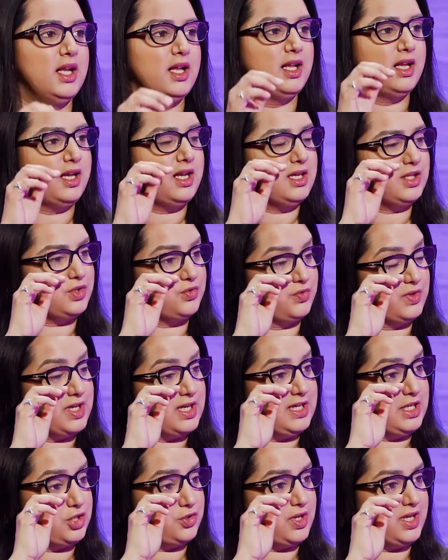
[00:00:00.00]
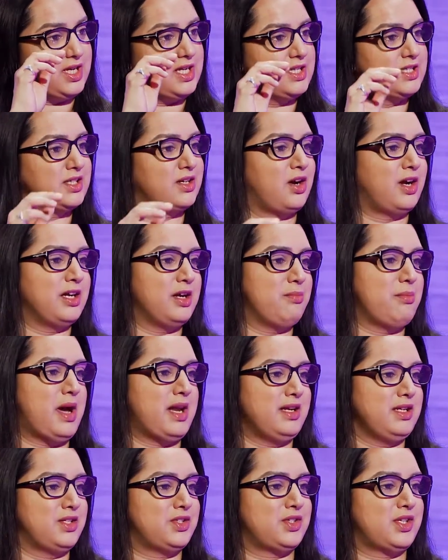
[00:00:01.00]
it's really tricky to kind of
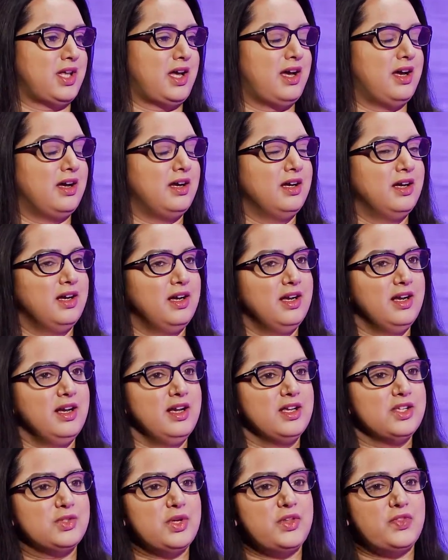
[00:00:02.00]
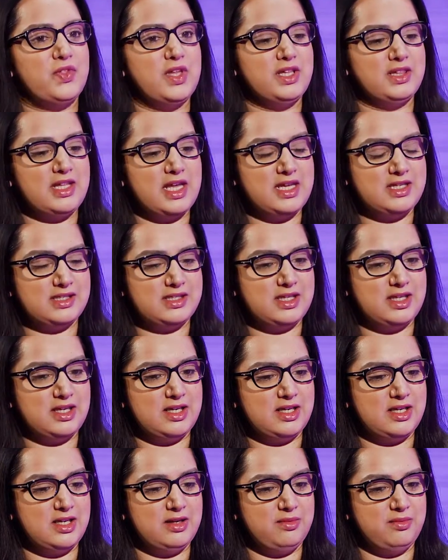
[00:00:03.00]
manage that. So I think there's
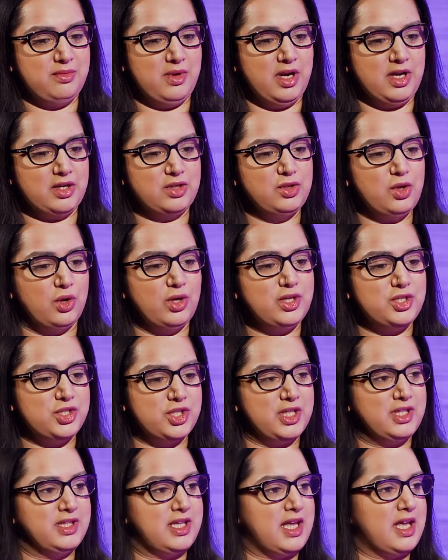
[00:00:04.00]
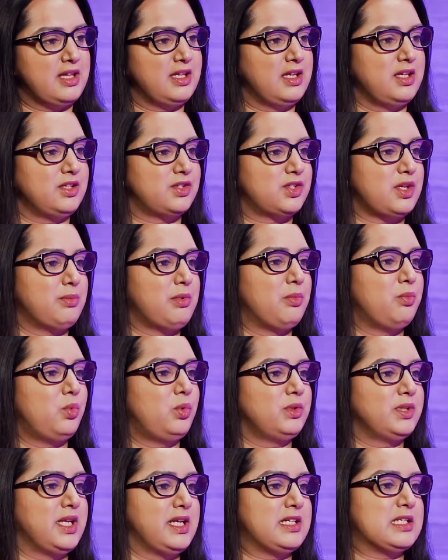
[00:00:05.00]
the acknowledging that someone
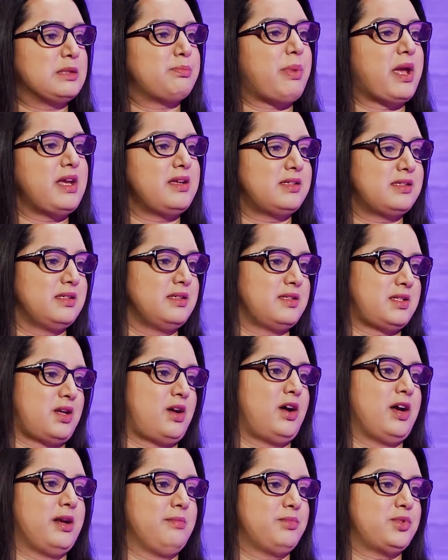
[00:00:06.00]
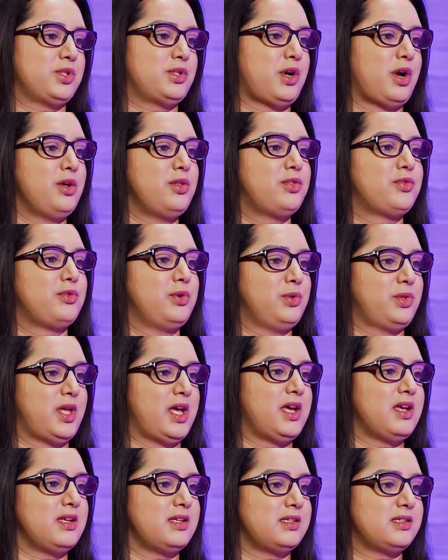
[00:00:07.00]
will need space and time to go through
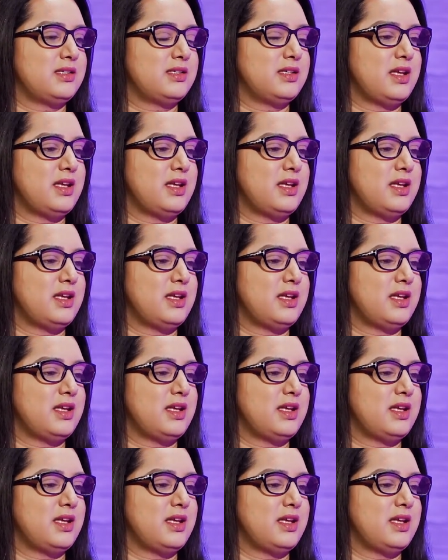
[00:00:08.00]
this